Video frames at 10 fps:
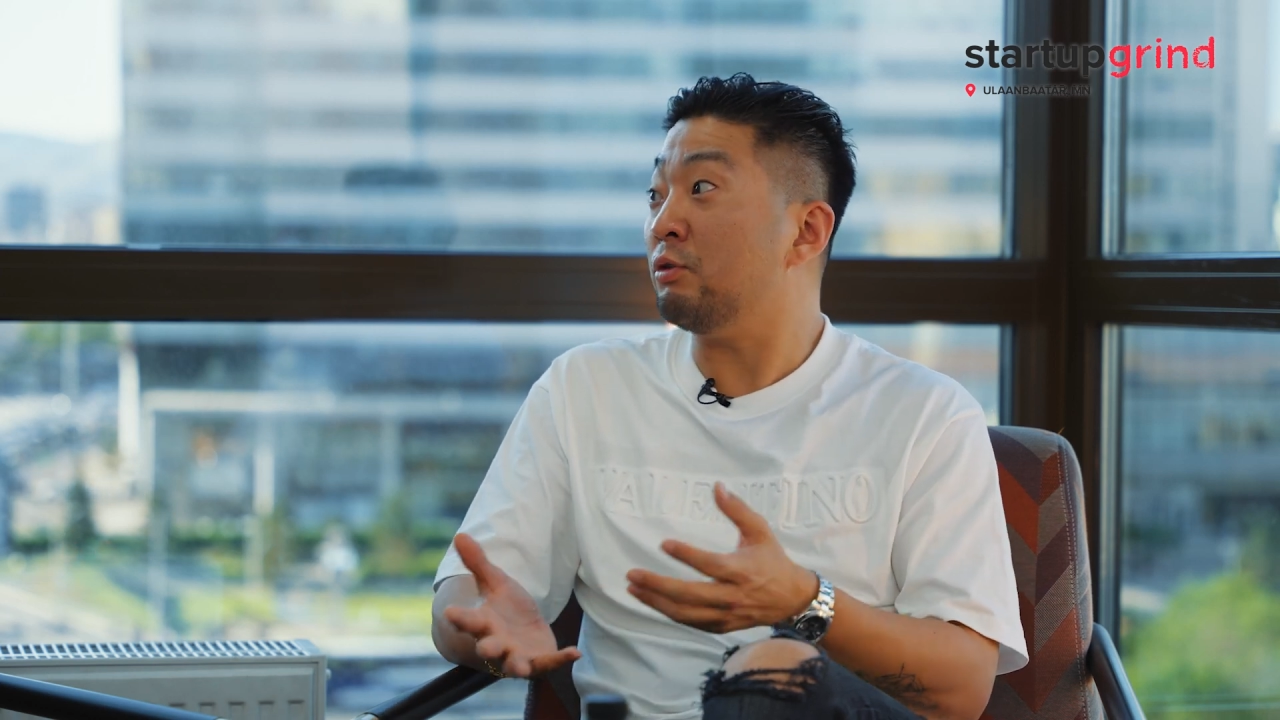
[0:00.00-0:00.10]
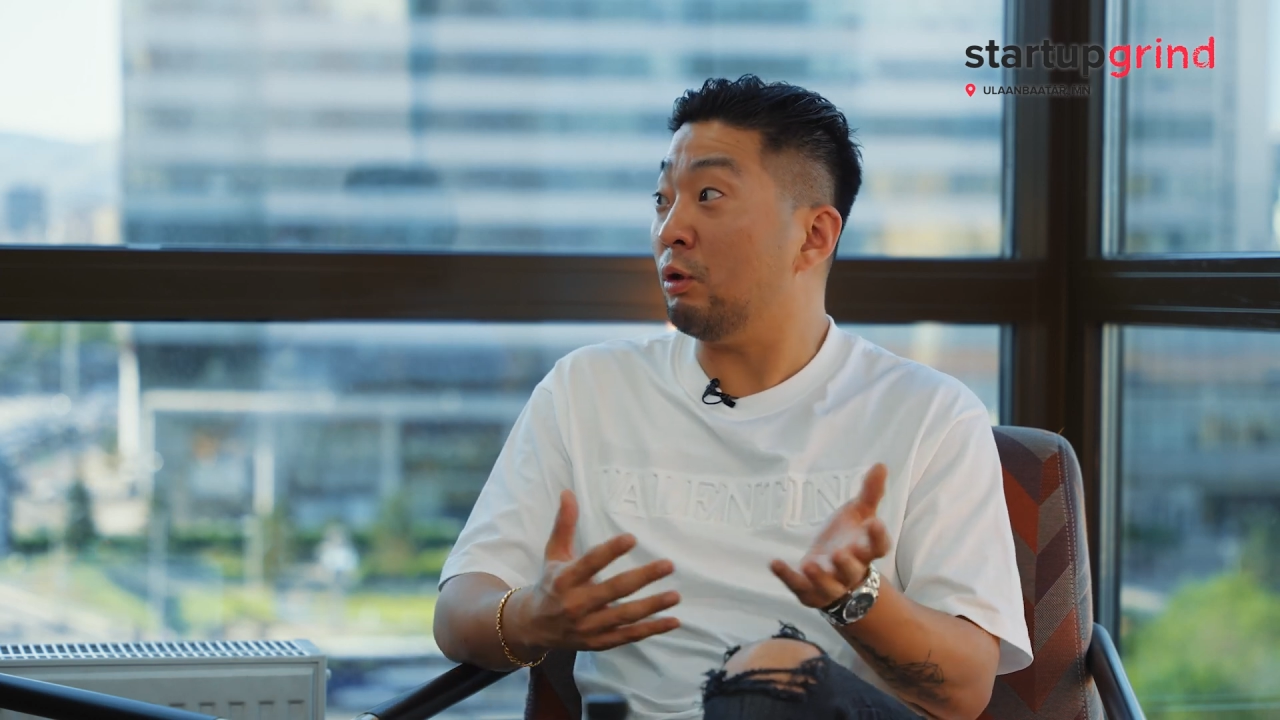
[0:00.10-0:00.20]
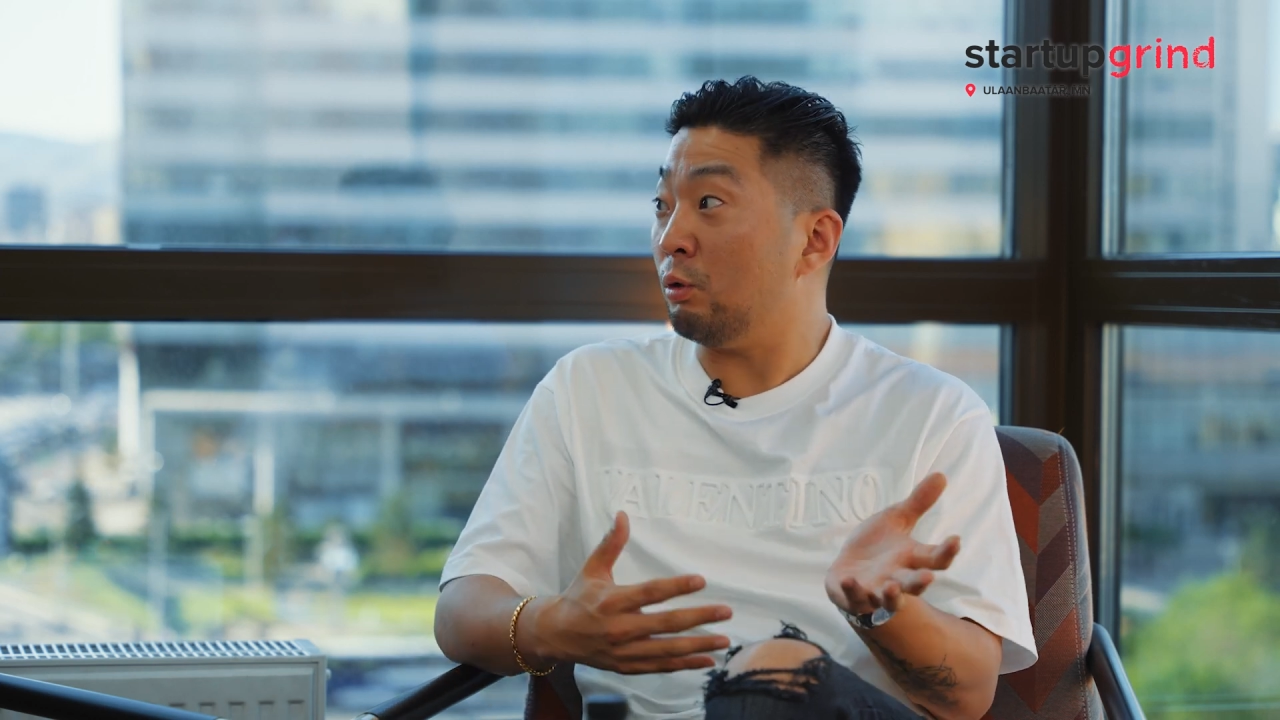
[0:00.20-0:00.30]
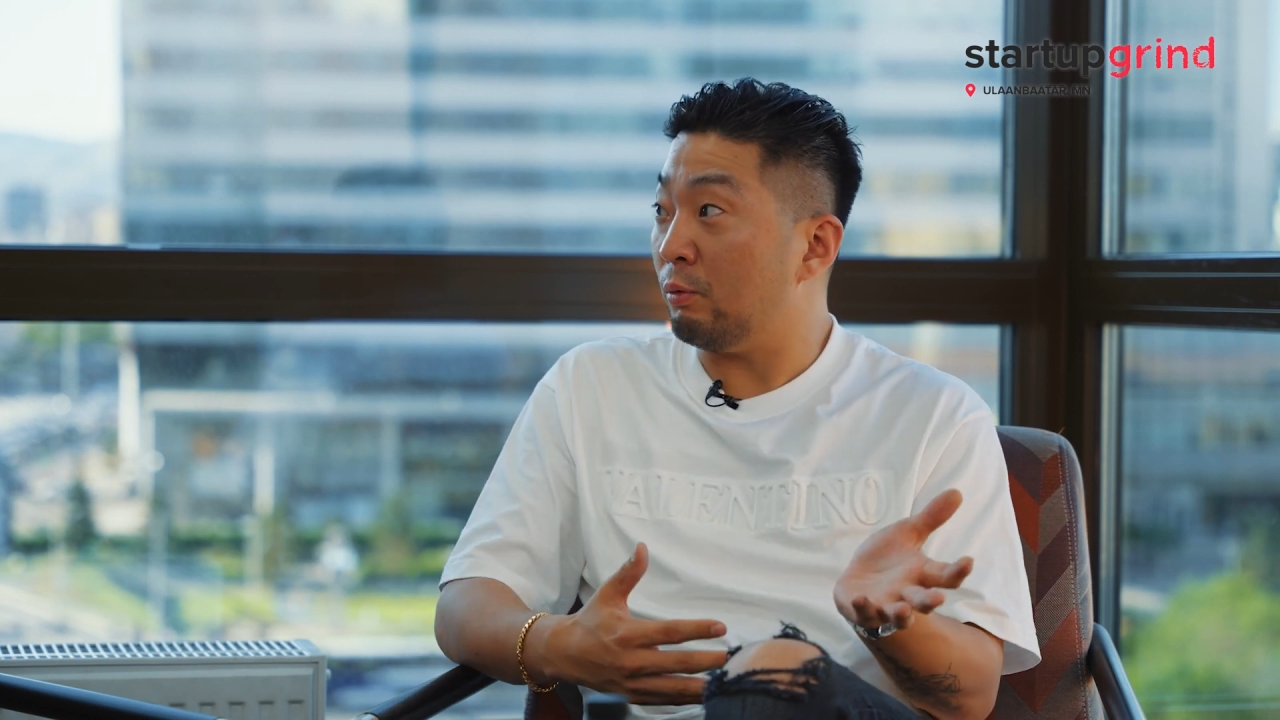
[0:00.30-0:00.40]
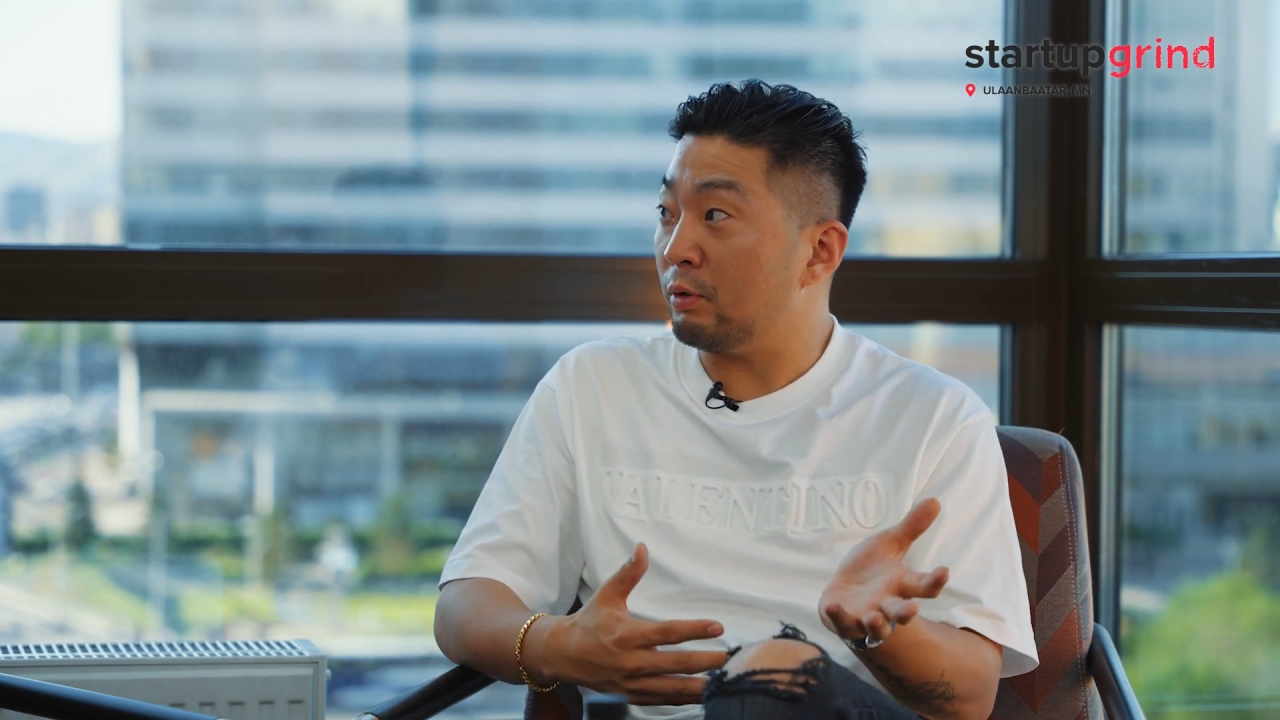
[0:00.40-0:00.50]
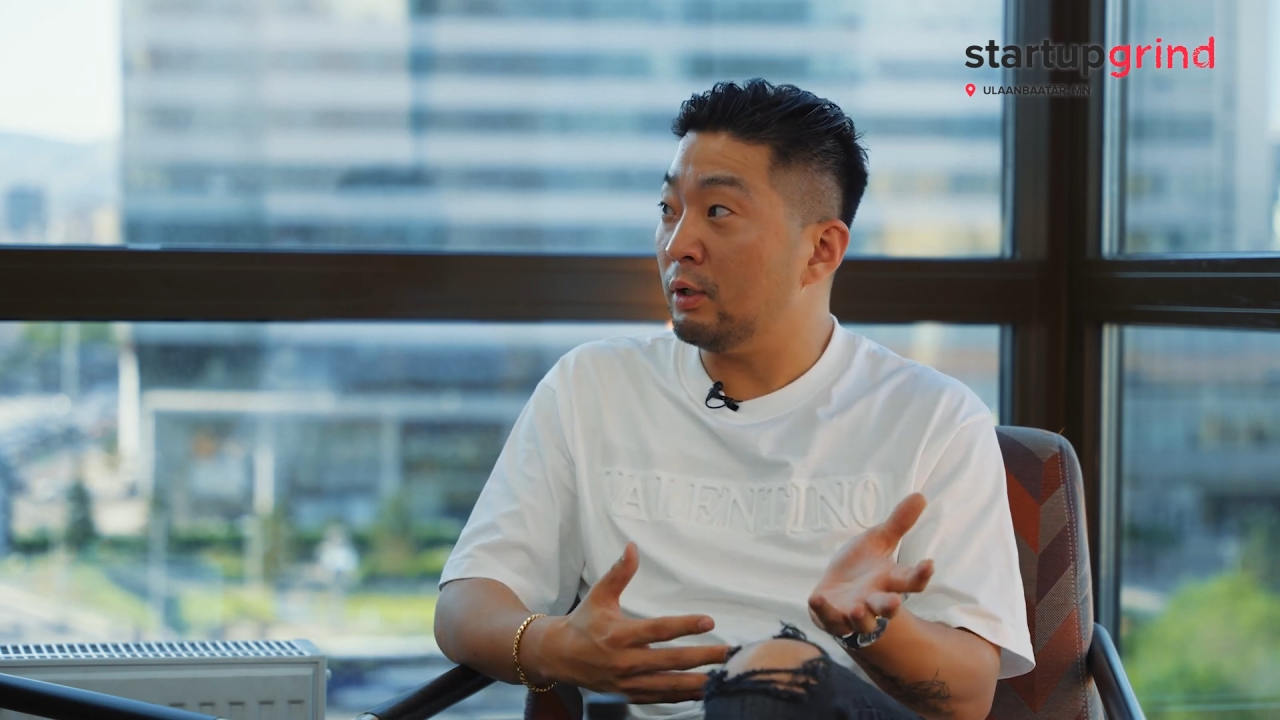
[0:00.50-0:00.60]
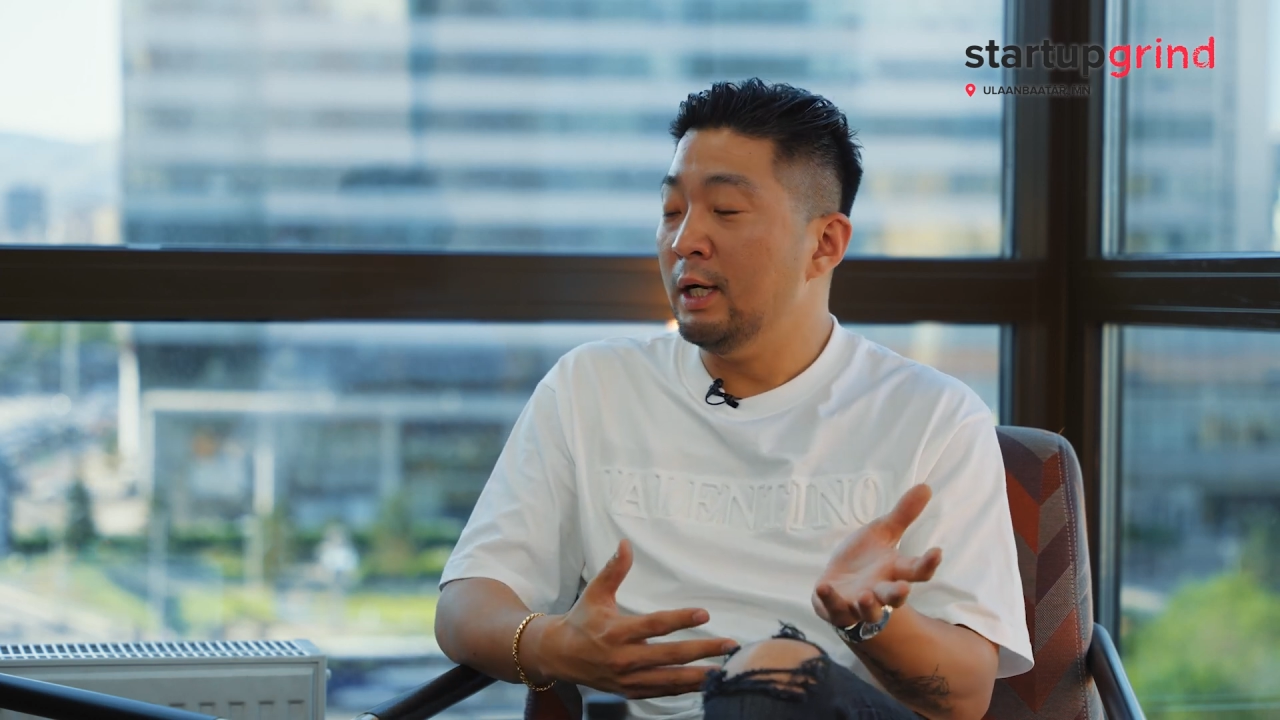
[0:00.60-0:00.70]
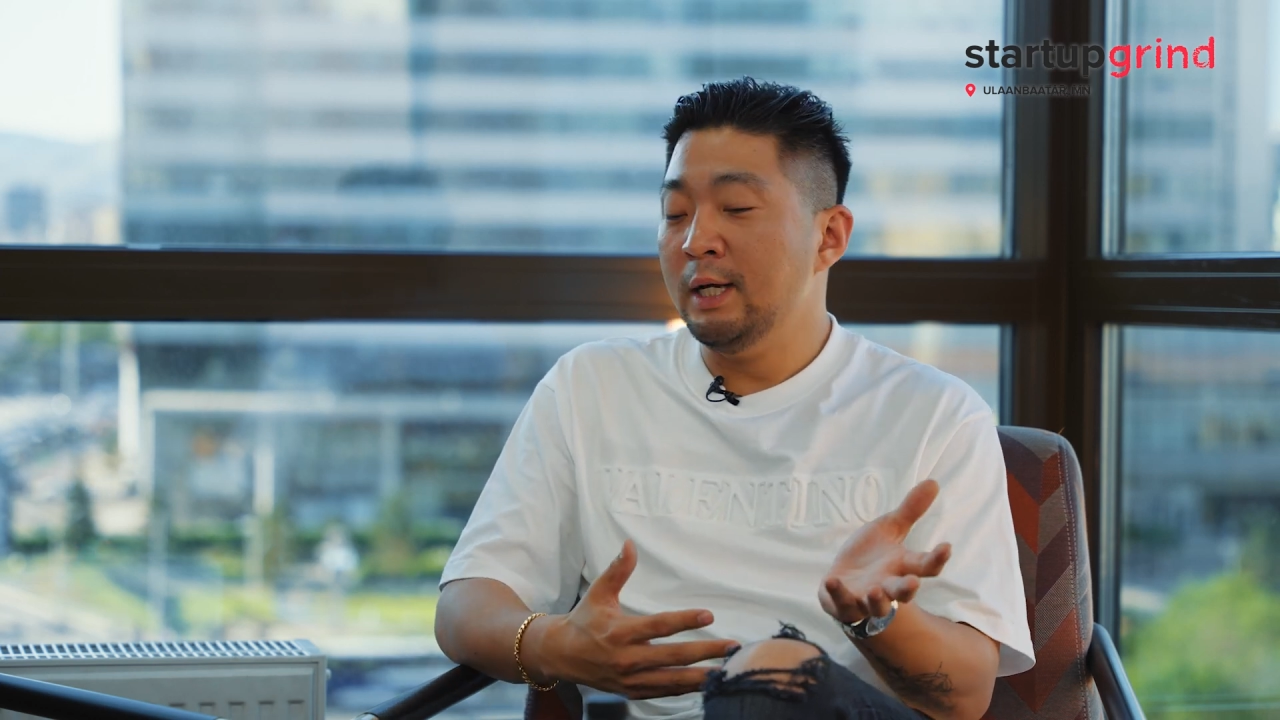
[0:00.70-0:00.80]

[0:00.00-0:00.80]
all over.